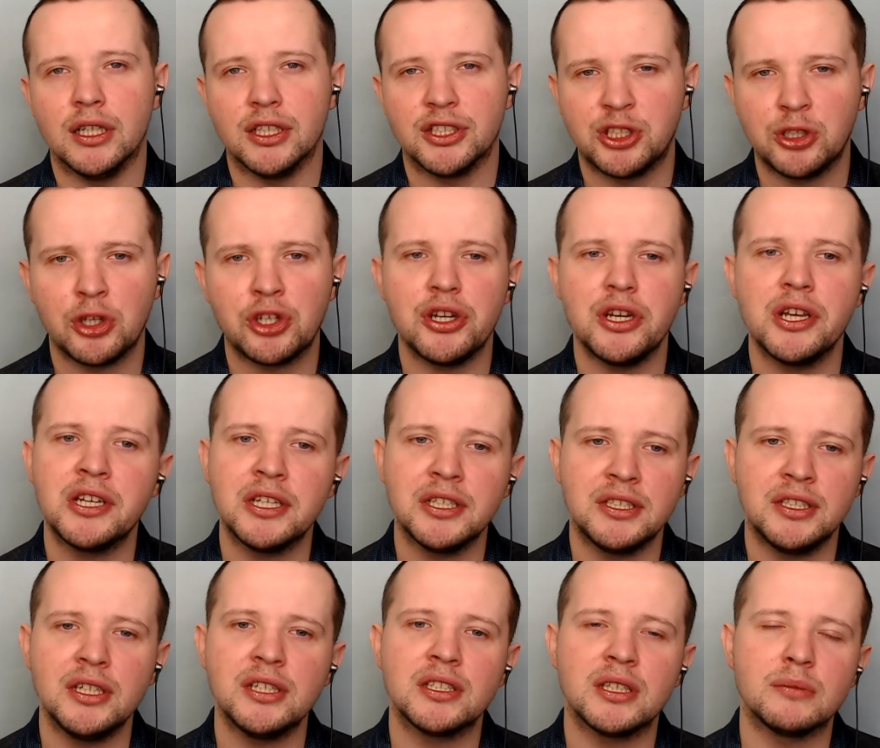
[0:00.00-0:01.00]
such
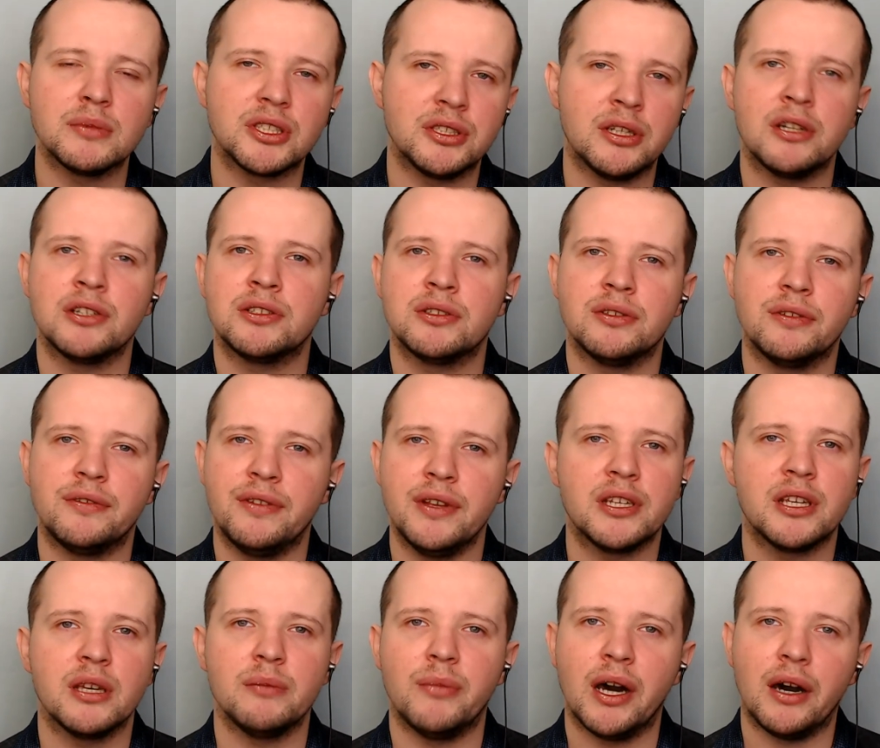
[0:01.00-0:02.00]
ecosystems start to
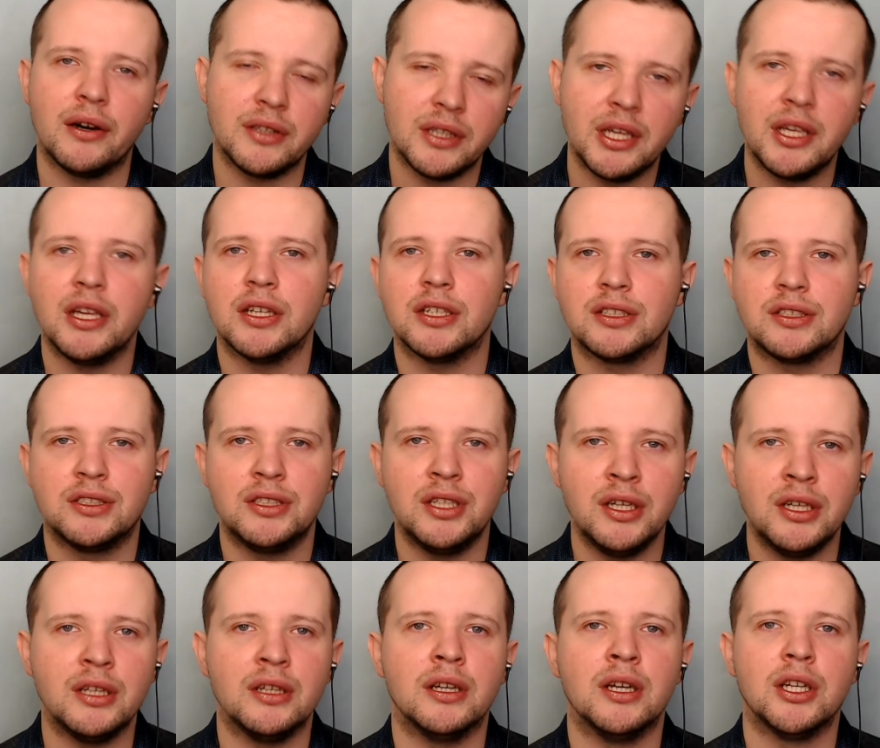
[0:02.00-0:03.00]
think about
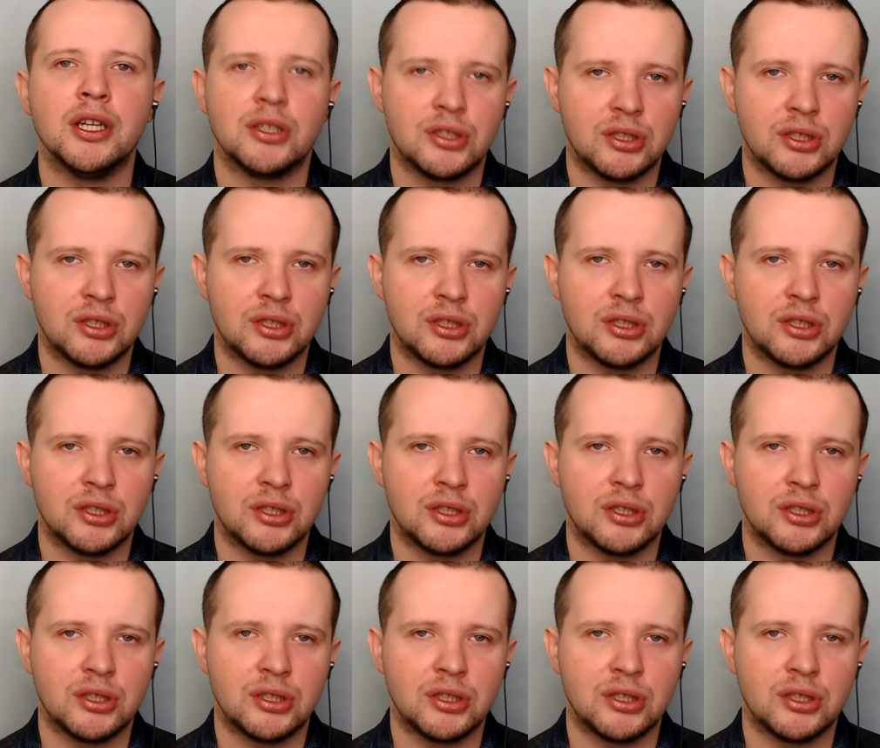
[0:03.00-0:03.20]
ESG,